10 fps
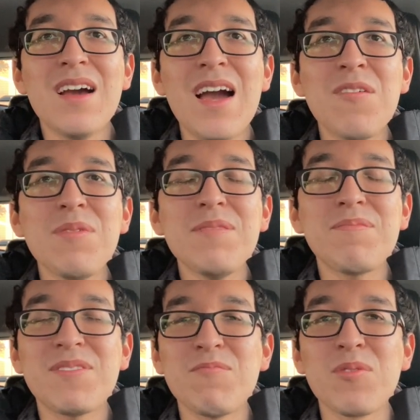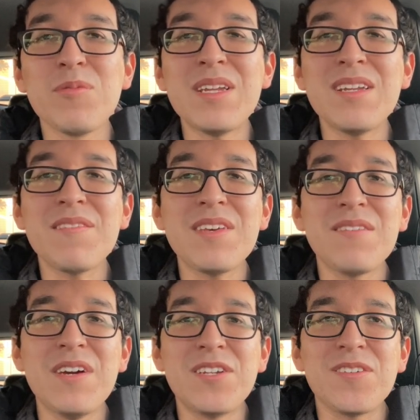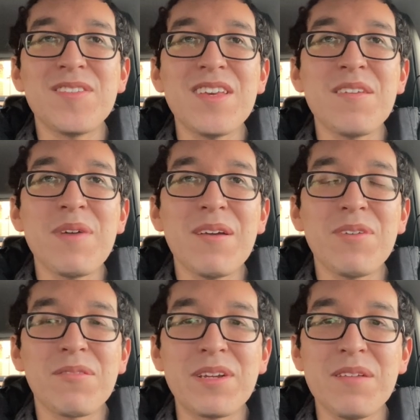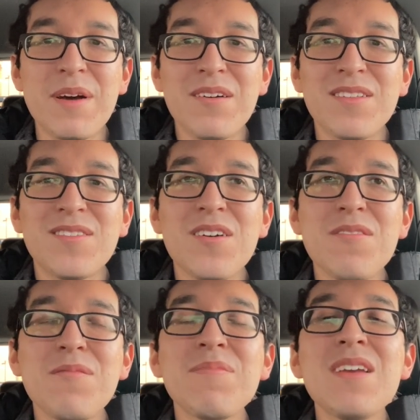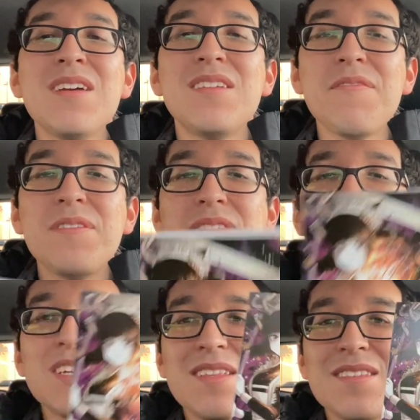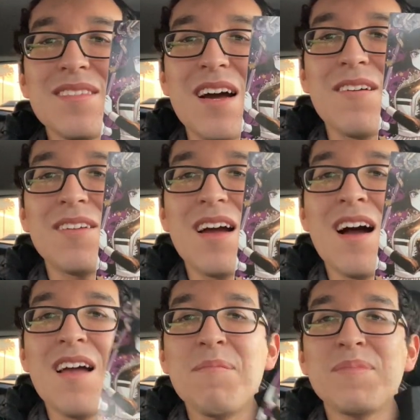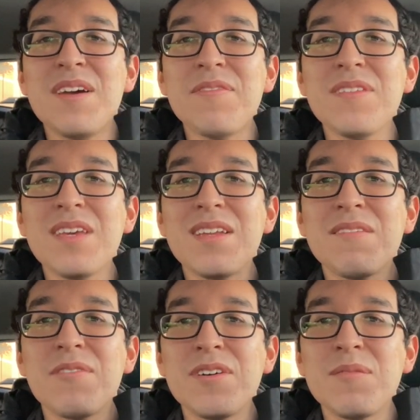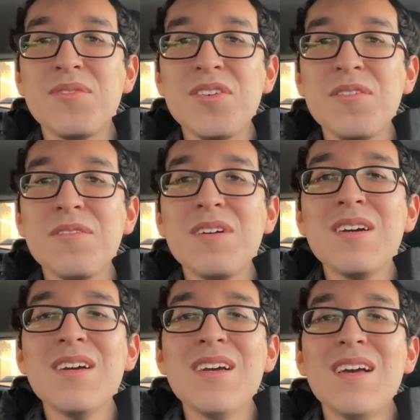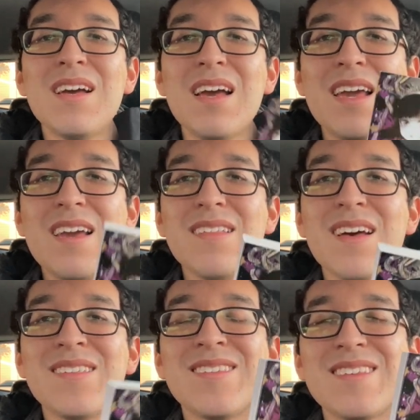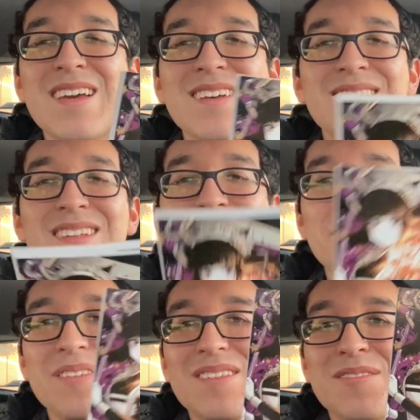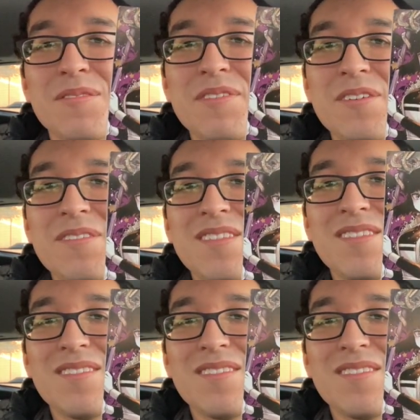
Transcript: I don't want to ruin any of the adventures that you might want to read about. So definitely check this out. I'm definitely getting volume two. And that's, I guess that's it for this review.